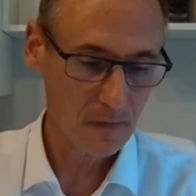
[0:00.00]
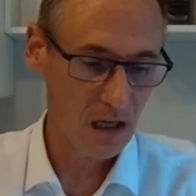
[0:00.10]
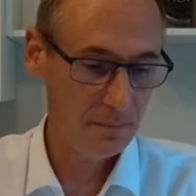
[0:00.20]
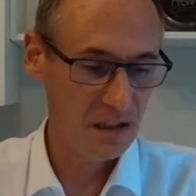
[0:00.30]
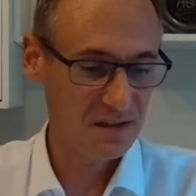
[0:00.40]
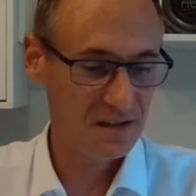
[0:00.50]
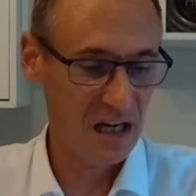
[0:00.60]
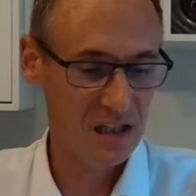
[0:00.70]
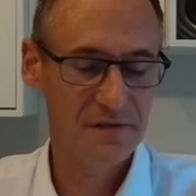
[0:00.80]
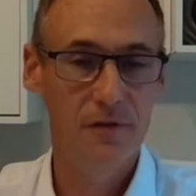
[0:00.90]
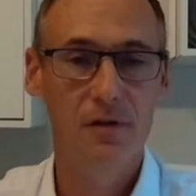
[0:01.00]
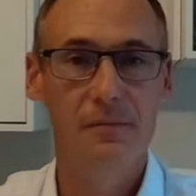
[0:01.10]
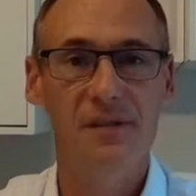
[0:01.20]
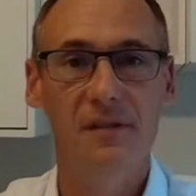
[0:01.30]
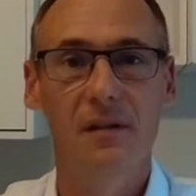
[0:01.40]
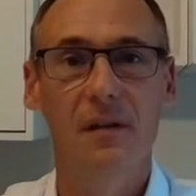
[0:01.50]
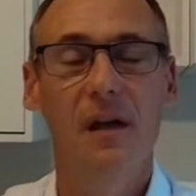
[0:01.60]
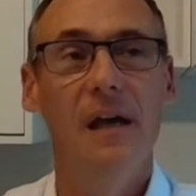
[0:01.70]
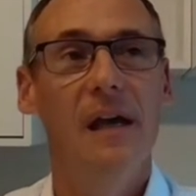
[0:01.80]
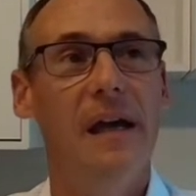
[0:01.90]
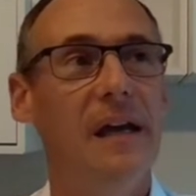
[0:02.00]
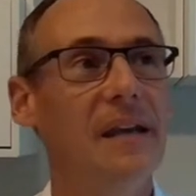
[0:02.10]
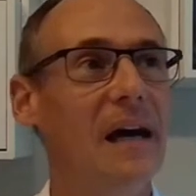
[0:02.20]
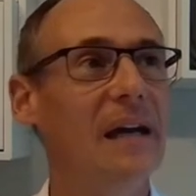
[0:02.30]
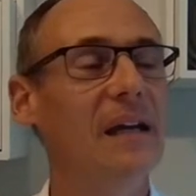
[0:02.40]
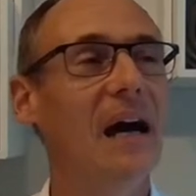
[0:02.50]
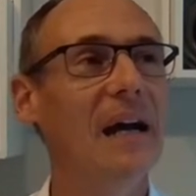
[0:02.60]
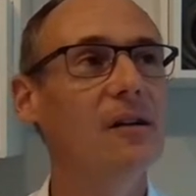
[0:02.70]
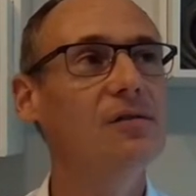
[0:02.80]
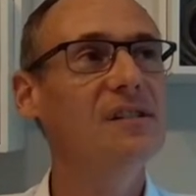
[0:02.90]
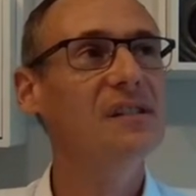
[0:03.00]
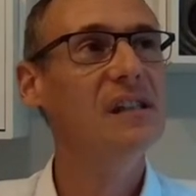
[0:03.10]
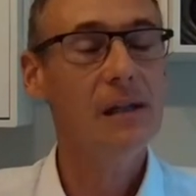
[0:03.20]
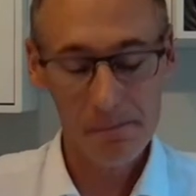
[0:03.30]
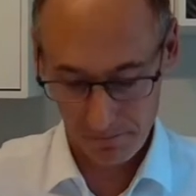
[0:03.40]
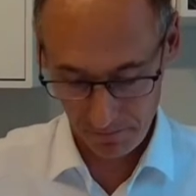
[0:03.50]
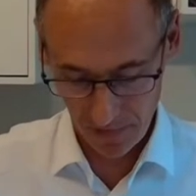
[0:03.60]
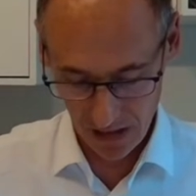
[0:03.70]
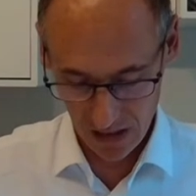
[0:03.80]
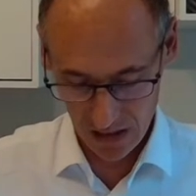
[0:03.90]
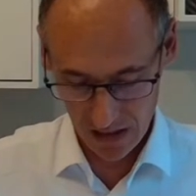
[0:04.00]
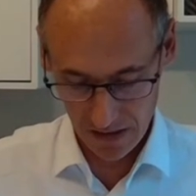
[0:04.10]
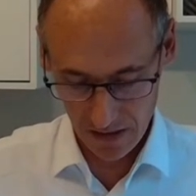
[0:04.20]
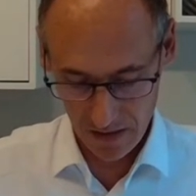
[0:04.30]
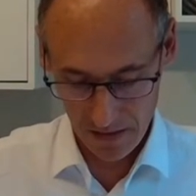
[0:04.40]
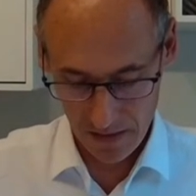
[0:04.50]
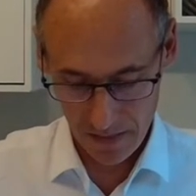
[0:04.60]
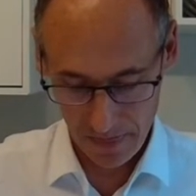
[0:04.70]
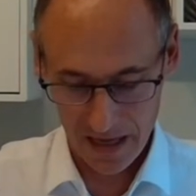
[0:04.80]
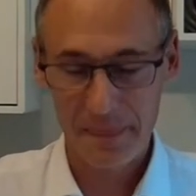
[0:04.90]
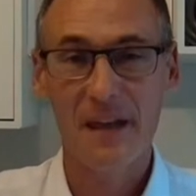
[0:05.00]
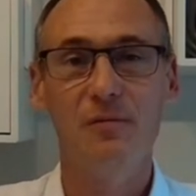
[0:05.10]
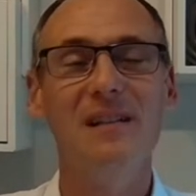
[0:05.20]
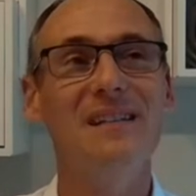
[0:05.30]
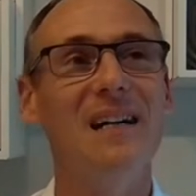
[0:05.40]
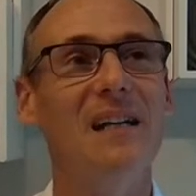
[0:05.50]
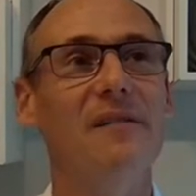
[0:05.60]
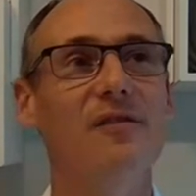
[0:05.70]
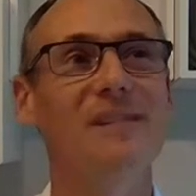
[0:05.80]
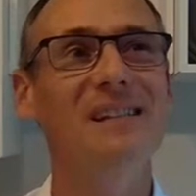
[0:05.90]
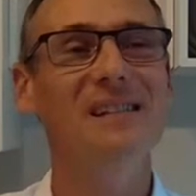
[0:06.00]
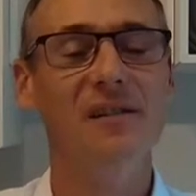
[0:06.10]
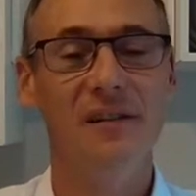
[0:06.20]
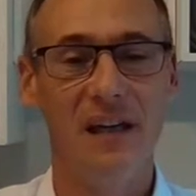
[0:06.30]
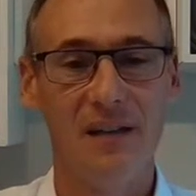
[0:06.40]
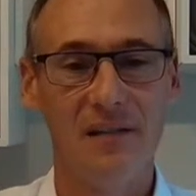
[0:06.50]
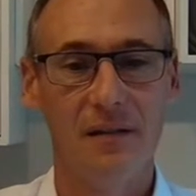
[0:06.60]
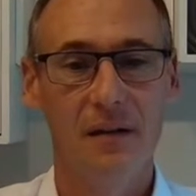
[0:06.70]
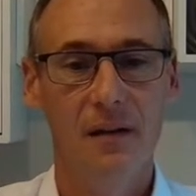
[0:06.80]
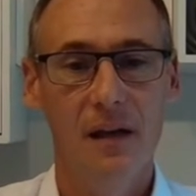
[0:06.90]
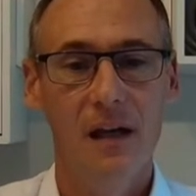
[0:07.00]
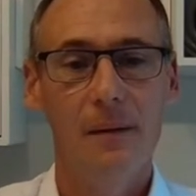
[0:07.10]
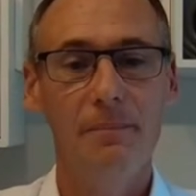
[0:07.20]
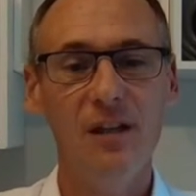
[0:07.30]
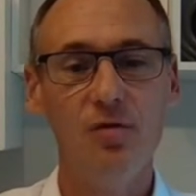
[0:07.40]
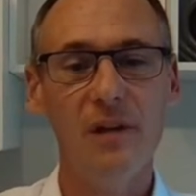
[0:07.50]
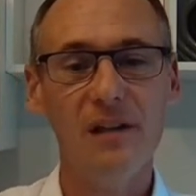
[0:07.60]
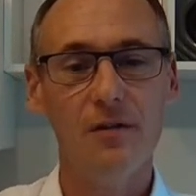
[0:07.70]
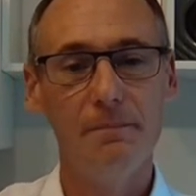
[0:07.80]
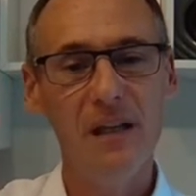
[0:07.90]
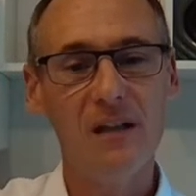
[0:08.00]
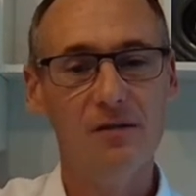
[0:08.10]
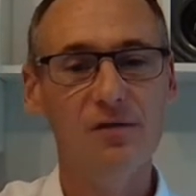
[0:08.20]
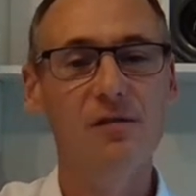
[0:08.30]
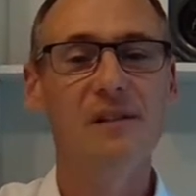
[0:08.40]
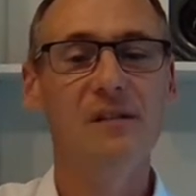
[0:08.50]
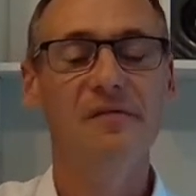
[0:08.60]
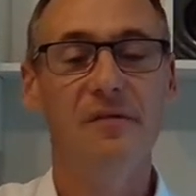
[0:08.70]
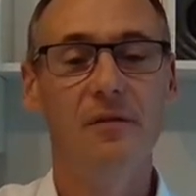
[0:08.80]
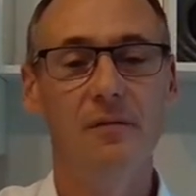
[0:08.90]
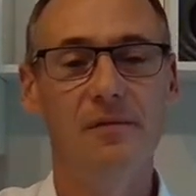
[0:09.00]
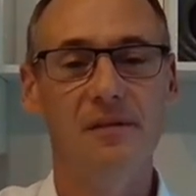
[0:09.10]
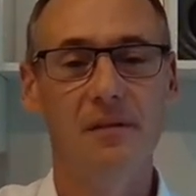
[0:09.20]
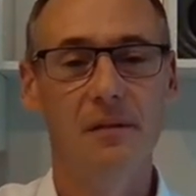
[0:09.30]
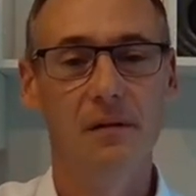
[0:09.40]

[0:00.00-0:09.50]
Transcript: and mid-sized firms. And I could see that there is kind of a disconnect between the big consulting firms,